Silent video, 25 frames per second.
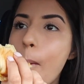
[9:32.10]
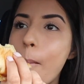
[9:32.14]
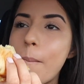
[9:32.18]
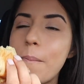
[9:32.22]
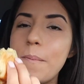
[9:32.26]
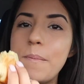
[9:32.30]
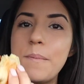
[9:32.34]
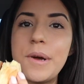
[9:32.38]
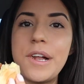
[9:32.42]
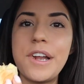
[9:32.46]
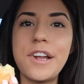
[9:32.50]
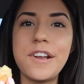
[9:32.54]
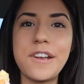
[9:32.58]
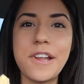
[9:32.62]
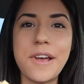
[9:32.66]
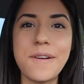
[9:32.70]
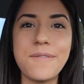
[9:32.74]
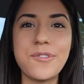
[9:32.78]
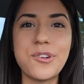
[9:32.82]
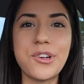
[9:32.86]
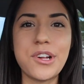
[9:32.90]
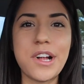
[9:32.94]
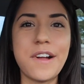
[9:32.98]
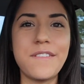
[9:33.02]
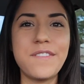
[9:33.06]
but I
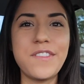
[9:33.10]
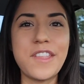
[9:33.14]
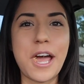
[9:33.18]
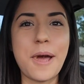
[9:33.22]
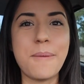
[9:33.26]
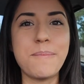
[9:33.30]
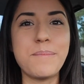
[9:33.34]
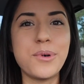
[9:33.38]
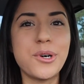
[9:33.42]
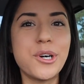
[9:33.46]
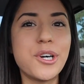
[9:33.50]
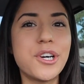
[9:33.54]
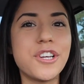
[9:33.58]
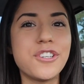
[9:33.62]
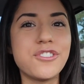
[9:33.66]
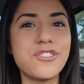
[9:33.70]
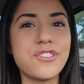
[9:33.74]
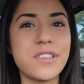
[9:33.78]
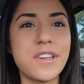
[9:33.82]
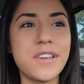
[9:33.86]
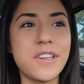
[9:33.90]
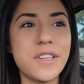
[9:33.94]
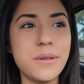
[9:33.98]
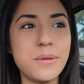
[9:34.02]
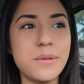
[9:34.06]
never had that
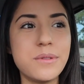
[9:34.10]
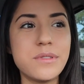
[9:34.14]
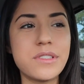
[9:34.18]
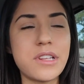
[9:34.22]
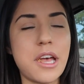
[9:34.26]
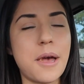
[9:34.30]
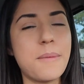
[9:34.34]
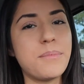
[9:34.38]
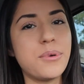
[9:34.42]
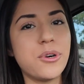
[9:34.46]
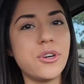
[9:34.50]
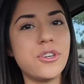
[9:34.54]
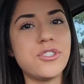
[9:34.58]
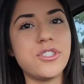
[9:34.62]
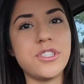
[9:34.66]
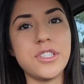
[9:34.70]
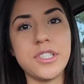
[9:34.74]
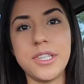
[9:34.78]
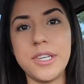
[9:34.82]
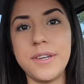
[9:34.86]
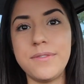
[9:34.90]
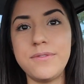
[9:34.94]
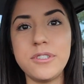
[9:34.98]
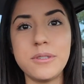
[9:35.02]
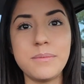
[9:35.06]
push, and he was that push. He
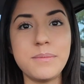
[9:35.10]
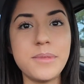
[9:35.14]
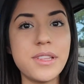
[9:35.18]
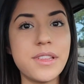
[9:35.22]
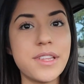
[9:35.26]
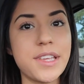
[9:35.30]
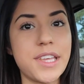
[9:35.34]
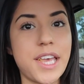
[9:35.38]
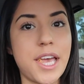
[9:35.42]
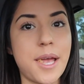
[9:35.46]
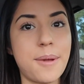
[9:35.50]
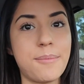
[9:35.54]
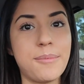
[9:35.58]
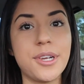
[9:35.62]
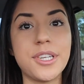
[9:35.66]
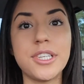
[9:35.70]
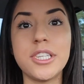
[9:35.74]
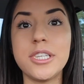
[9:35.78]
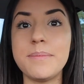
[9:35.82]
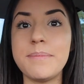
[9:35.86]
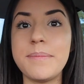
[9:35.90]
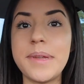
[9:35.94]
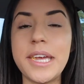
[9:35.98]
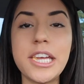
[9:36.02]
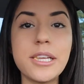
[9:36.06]
gifted me the camera.
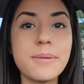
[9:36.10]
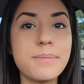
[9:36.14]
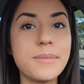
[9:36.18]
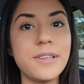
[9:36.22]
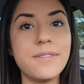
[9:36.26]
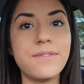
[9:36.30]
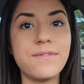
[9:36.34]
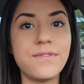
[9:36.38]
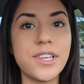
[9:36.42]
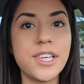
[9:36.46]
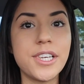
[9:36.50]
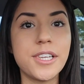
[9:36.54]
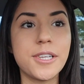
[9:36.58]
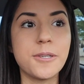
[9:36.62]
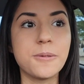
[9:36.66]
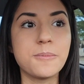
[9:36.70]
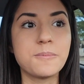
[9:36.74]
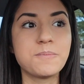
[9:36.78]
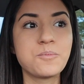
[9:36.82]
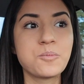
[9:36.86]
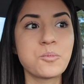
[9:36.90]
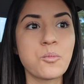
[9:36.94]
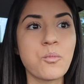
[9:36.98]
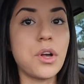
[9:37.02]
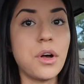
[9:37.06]
He made me
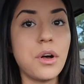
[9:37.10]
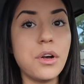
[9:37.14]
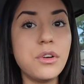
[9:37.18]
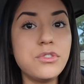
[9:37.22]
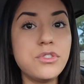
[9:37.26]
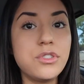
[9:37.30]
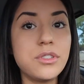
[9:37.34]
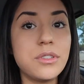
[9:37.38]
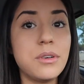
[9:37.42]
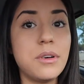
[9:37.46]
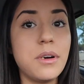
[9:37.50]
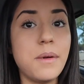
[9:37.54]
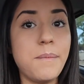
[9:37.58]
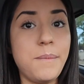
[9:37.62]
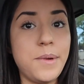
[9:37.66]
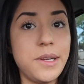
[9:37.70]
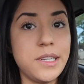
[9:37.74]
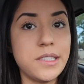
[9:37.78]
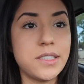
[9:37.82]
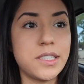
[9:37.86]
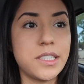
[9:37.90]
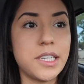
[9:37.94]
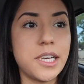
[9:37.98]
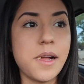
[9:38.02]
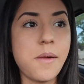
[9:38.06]
film. Also, a
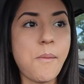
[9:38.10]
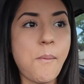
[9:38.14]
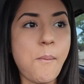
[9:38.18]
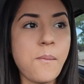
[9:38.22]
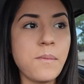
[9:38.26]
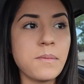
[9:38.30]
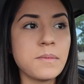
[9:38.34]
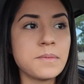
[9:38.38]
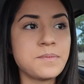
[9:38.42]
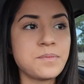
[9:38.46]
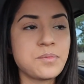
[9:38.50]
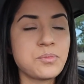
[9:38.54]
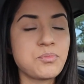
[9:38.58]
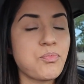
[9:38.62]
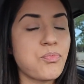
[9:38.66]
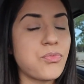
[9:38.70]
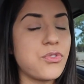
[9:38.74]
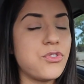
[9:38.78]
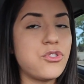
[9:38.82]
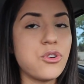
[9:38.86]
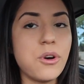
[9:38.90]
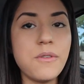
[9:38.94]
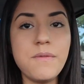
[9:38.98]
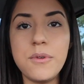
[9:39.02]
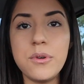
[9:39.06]
big tip,
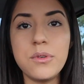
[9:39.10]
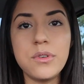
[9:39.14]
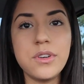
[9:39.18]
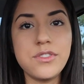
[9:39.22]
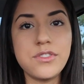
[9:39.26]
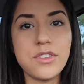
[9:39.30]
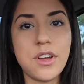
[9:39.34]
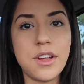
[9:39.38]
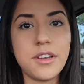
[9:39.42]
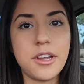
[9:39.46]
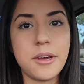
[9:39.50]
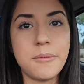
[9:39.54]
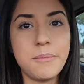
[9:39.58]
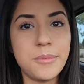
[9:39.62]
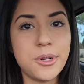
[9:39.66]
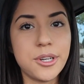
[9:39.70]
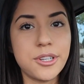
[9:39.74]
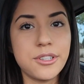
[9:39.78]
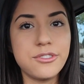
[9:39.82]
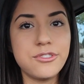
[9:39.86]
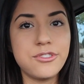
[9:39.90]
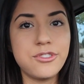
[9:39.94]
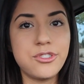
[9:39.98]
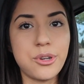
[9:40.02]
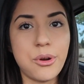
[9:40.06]
don't focus on
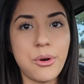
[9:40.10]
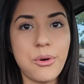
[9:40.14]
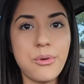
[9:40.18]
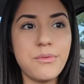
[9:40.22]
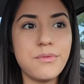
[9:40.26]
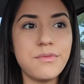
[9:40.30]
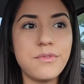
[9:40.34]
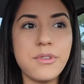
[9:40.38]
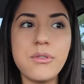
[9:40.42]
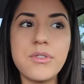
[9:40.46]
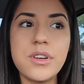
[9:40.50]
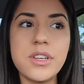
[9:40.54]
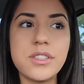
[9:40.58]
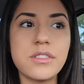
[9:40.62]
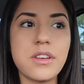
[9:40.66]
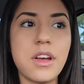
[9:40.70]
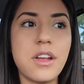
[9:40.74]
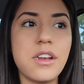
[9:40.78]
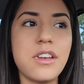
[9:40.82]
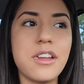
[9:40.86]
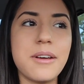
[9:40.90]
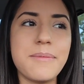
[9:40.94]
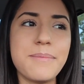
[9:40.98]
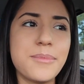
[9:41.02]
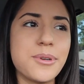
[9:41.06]
numbers. Don't focus
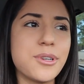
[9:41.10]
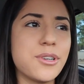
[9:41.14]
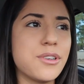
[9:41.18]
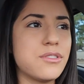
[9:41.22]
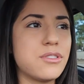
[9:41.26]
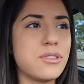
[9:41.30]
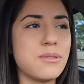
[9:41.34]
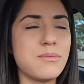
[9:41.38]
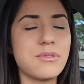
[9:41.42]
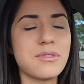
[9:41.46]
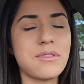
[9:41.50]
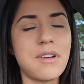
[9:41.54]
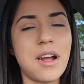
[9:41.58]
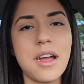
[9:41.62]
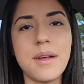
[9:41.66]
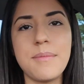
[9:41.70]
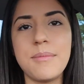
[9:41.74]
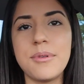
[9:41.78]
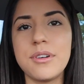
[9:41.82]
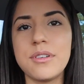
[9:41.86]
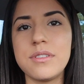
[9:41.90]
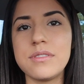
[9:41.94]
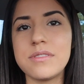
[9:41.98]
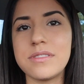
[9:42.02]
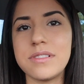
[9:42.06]
on numbers,
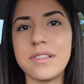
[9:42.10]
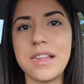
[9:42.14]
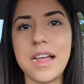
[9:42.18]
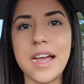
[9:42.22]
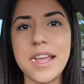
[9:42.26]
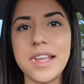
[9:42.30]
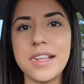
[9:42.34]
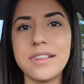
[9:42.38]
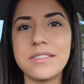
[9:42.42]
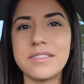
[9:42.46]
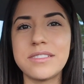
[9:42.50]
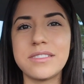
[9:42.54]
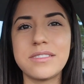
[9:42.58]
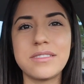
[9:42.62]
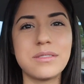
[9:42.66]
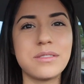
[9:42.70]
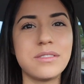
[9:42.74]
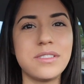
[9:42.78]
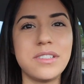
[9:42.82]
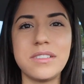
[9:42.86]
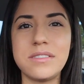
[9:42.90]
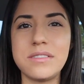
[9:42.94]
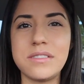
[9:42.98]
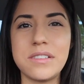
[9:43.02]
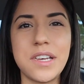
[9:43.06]
subscribers, likes,
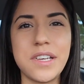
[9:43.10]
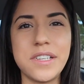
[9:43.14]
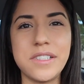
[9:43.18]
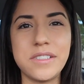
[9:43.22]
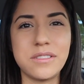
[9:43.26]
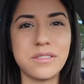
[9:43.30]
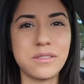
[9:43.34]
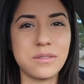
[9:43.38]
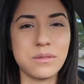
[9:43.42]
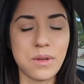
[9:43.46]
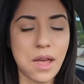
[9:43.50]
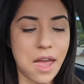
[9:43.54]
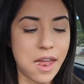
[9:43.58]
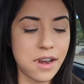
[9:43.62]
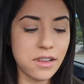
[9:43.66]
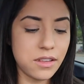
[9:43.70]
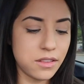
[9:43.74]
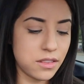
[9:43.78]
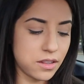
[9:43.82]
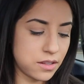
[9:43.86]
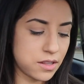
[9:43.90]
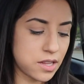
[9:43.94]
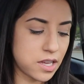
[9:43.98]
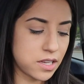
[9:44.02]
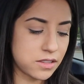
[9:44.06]
dislikes,
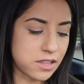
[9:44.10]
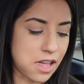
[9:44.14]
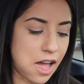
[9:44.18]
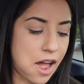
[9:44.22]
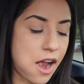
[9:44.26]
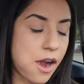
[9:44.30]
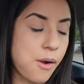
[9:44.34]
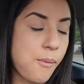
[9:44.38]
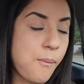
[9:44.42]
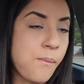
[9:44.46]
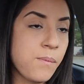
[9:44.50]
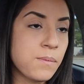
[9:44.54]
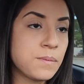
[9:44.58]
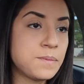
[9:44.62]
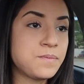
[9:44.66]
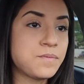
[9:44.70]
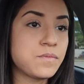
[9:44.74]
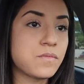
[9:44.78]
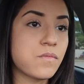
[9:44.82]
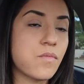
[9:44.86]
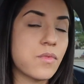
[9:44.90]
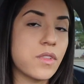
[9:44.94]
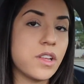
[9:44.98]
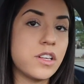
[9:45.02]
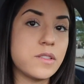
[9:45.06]
anything like that.
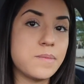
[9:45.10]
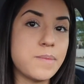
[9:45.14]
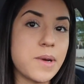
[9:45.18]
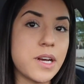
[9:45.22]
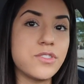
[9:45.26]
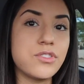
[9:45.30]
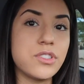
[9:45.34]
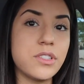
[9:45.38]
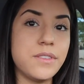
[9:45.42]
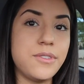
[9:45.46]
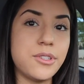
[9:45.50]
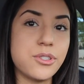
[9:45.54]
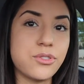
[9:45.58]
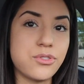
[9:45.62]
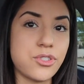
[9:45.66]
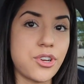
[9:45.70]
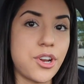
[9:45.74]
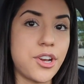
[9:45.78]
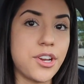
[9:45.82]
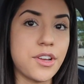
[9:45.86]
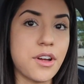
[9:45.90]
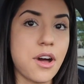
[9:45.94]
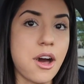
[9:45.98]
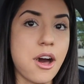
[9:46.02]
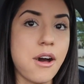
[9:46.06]
Especially if you're
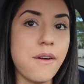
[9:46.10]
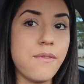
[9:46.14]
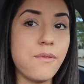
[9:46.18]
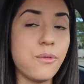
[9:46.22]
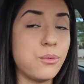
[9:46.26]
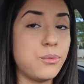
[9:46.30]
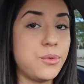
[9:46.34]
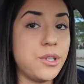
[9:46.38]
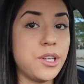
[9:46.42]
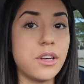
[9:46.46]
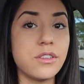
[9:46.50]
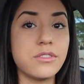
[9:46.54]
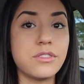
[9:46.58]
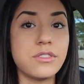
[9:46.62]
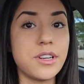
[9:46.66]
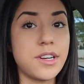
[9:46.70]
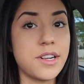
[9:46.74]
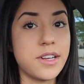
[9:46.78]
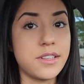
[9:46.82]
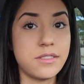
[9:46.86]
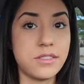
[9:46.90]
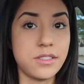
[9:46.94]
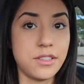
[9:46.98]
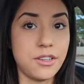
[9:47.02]
starting off. We all start at